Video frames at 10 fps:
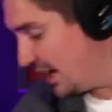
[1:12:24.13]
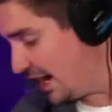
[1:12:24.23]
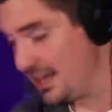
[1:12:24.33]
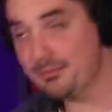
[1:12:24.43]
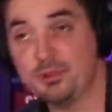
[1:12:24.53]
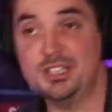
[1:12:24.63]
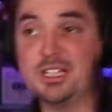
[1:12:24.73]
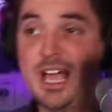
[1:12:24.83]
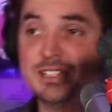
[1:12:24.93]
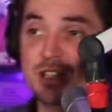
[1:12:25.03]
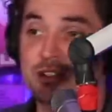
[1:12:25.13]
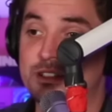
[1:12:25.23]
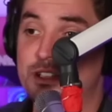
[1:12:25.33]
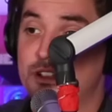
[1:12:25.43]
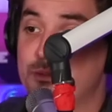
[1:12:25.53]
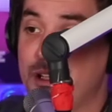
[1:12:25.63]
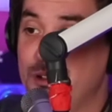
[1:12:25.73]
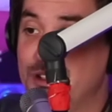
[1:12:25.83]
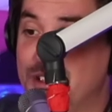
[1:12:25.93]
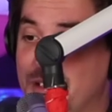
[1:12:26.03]
I am really jazzed that you continue to make
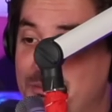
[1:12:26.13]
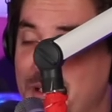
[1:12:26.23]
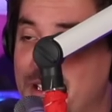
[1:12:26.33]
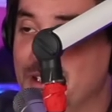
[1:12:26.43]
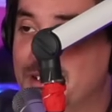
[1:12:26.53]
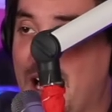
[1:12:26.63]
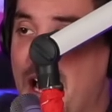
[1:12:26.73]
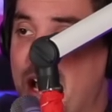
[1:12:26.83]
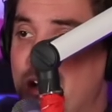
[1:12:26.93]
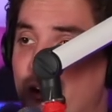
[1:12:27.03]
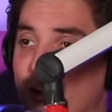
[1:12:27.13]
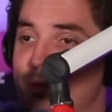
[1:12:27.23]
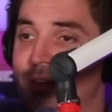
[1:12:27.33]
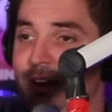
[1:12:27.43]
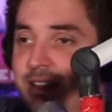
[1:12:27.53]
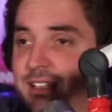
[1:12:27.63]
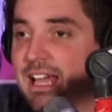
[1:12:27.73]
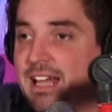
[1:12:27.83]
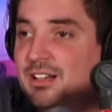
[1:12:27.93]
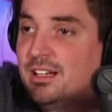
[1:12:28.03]
music because I, I ultimately think
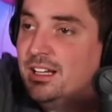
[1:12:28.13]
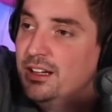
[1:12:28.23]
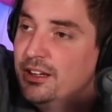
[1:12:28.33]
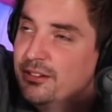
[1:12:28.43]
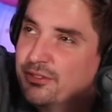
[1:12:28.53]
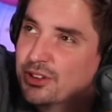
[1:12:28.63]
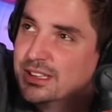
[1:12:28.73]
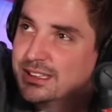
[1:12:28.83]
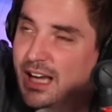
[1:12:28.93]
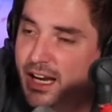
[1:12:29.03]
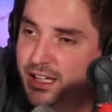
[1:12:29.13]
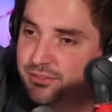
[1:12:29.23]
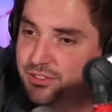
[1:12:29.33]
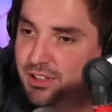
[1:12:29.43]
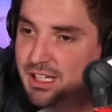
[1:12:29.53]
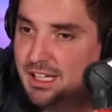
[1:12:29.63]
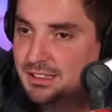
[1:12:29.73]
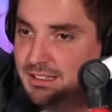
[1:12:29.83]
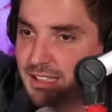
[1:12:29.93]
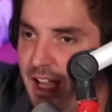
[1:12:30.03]
that for society and for
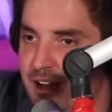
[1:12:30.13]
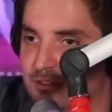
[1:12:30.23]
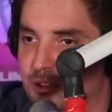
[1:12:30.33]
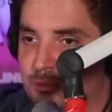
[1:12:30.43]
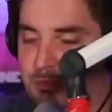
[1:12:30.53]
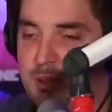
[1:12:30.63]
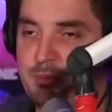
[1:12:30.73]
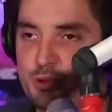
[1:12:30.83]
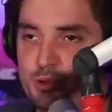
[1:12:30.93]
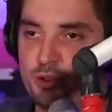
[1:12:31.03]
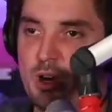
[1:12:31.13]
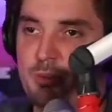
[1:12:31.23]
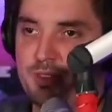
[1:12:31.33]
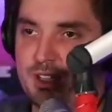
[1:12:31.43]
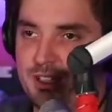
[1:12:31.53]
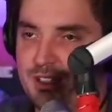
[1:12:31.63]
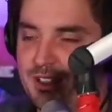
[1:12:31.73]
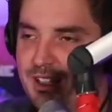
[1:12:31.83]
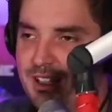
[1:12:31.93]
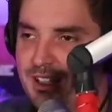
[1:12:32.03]
kids and for people who grew up with it,
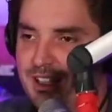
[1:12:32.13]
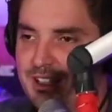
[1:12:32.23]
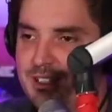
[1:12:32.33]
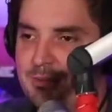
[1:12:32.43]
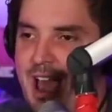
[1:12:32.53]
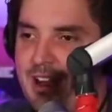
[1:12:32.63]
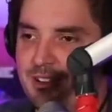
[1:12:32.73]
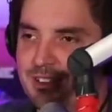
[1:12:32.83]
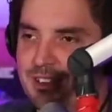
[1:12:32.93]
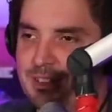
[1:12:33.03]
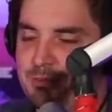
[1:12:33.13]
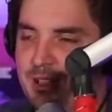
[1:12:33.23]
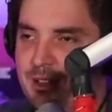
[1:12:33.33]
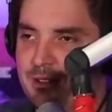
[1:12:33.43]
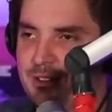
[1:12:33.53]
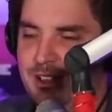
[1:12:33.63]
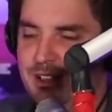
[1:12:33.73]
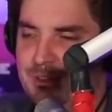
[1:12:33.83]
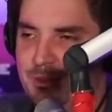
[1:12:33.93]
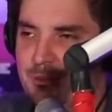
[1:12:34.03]
it just matters. It's become
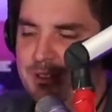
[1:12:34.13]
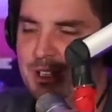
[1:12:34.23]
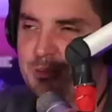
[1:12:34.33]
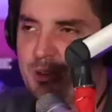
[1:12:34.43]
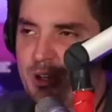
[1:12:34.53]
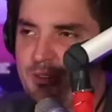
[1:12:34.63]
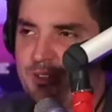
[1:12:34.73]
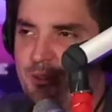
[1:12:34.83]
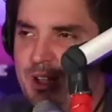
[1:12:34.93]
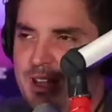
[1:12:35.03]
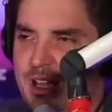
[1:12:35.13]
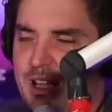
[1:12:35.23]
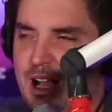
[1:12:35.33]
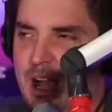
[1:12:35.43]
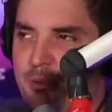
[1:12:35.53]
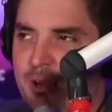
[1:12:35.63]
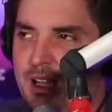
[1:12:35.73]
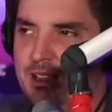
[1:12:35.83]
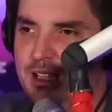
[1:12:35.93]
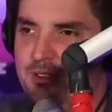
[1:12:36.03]
it's become such a part of the way they
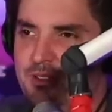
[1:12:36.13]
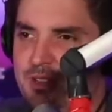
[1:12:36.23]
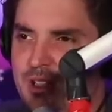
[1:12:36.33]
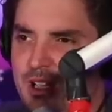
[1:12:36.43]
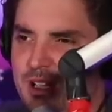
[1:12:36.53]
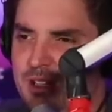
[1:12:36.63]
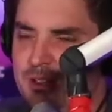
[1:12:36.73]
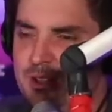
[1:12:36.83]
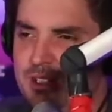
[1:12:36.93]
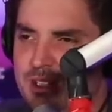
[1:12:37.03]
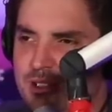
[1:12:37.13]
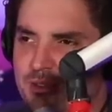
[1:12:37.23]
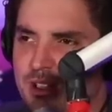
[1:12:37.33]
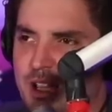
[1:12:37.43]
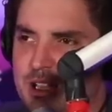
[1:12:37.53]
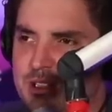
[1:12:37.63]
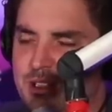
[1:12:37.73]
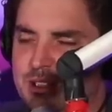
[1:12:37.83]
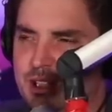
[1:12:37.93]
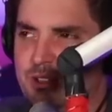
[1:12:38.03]
operate and live, and the music has really etched
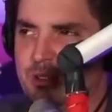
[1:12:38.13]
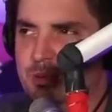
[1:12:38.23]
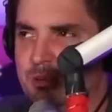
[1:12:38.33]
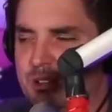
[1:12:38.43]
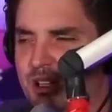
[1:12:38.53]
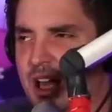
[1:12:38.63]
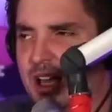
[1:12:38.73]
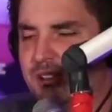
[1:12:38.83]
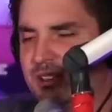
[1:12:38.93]
itself into people's lives.